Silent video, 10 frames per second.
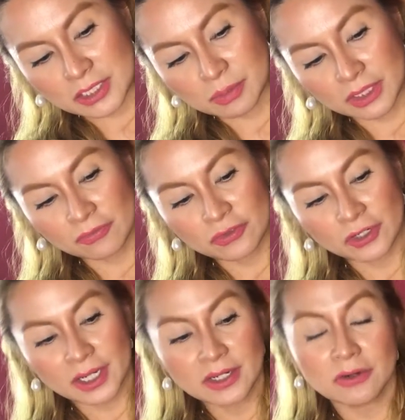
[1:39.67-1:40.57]
But if you're
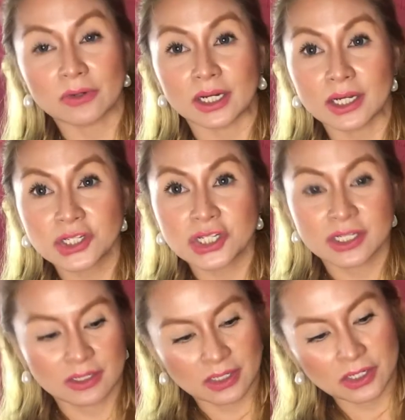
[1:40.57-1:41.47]
in a rush,
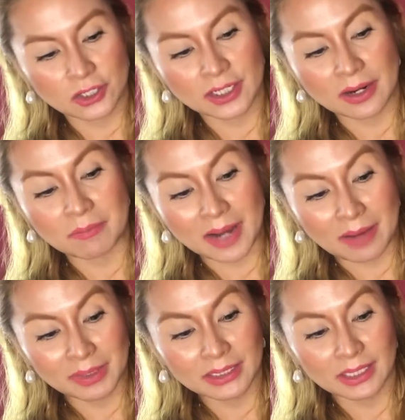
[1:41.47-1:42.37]
you're
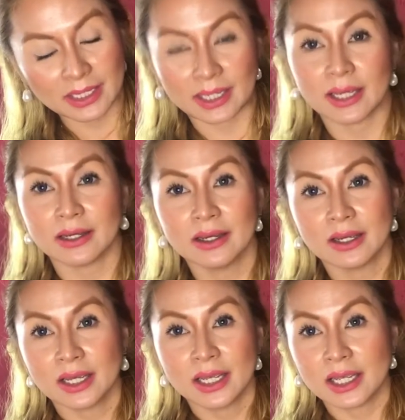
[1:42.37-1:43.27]
nagmamadali,
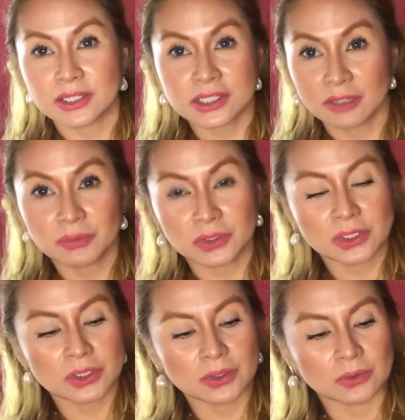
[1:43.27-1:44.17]
it's up to
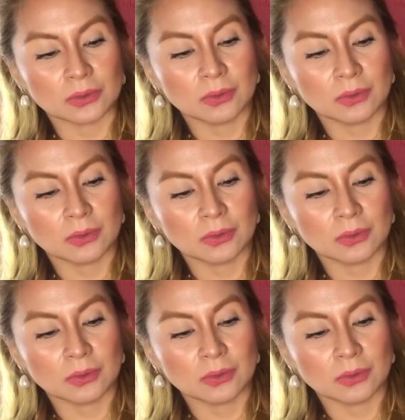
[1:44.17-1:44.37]
you.